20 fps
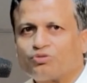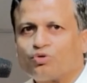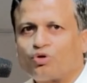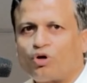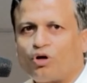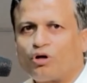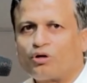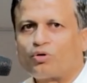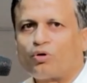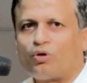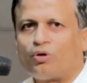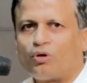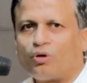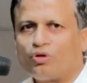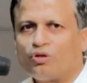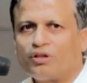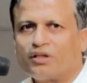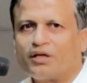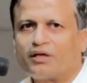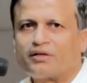not
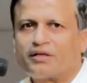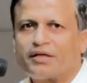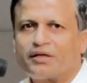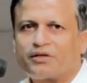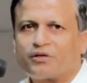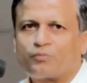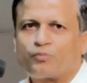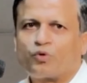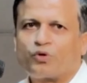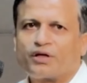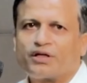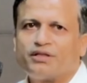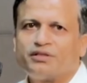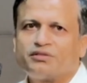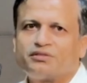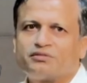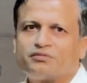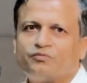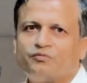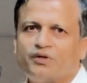all the data
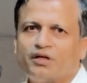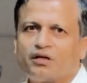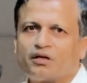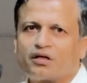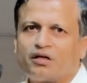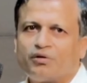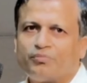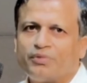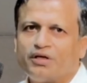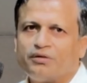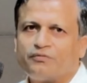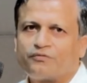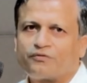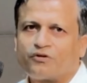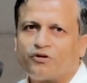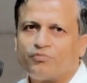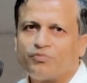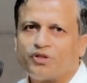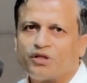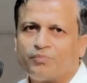points will come in
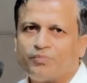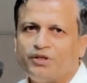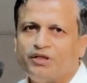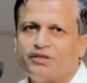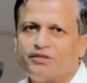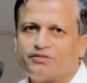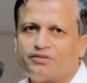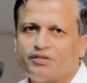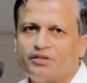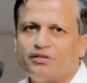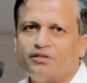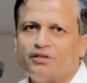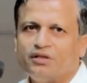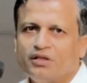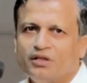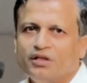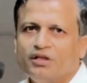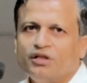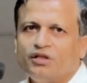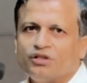from the PLC.
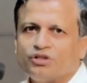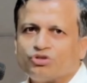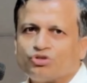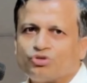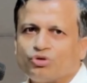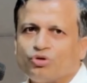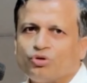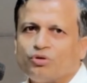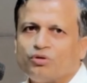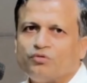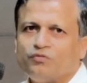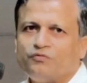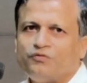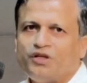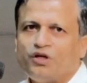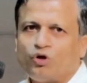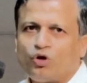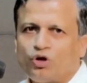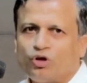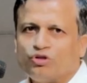So
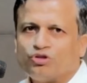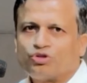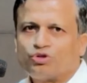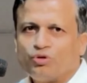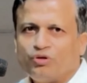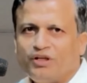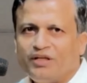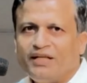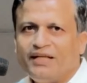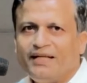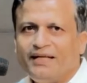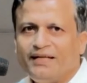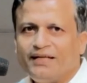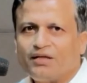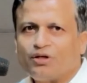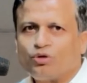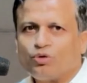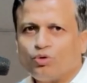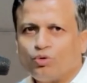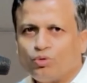we also
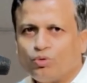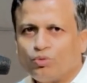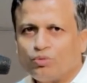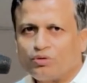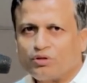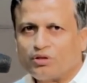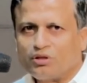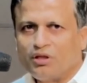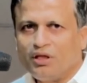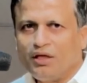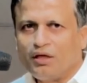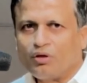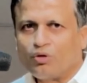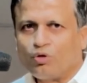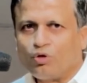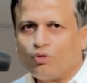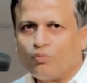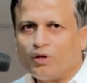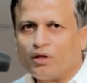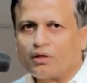need to
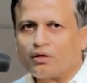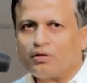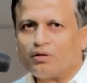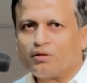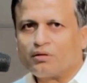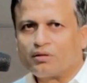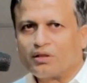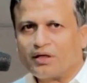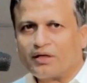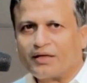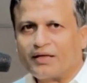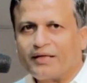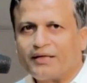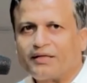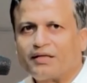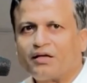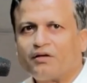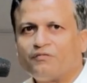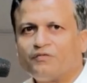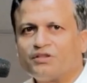think over the
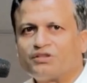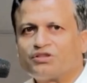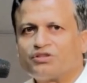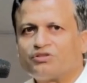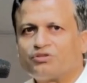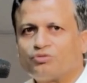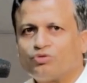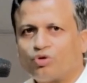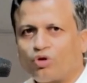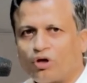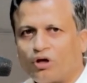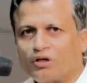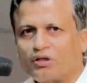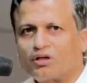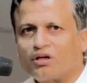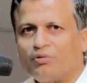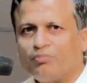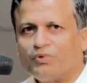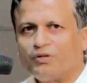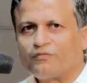data which is
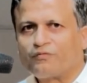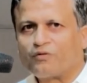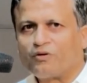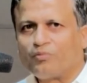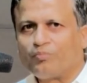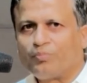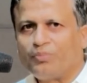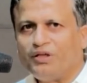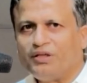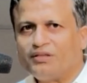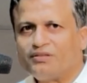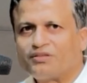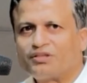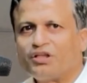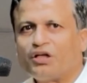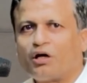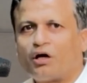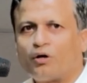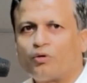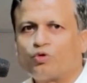not coming from
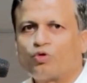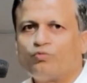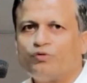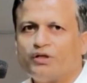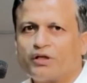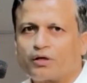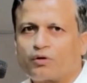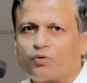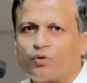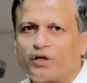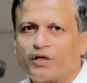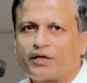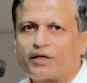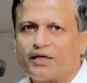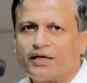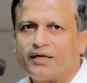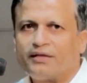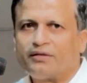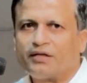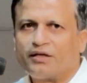PLC, how do we acquire,
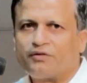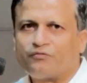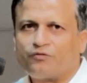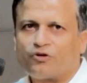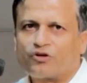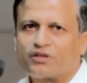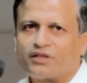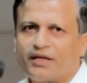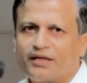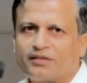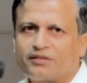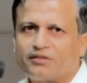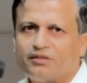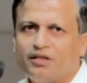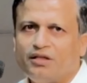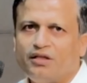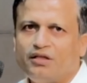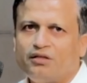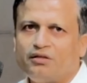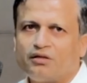and for that
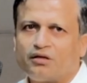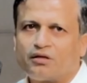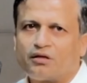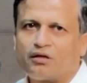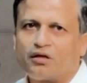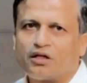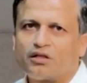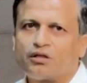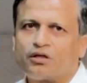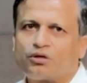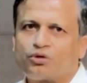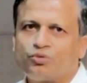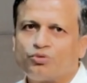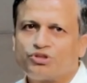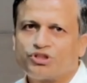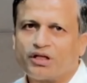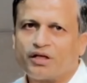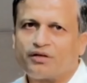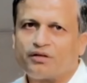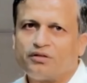the other two
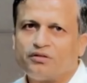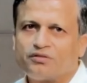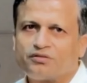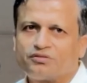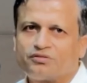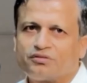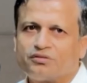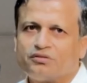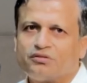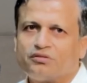channels